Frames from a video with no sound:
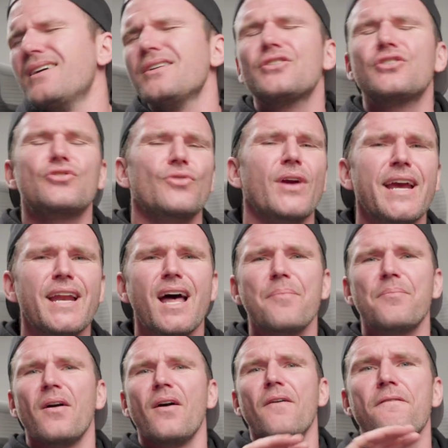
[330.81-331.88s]
straight
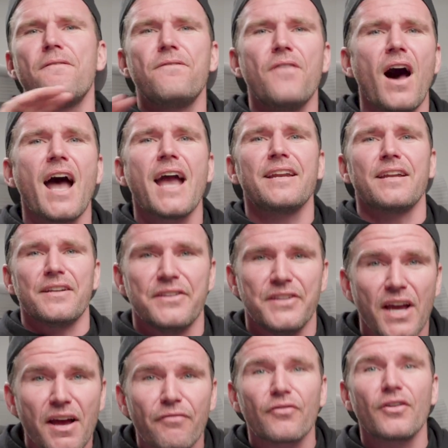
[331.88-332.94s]
up Find a
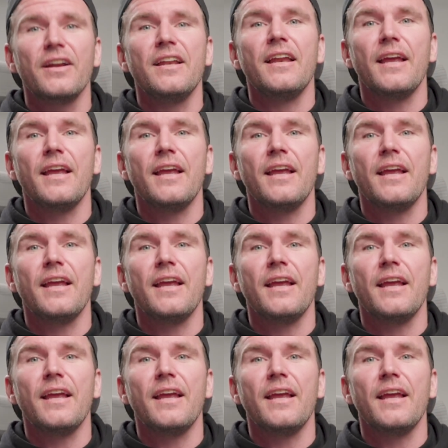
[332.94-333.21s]
different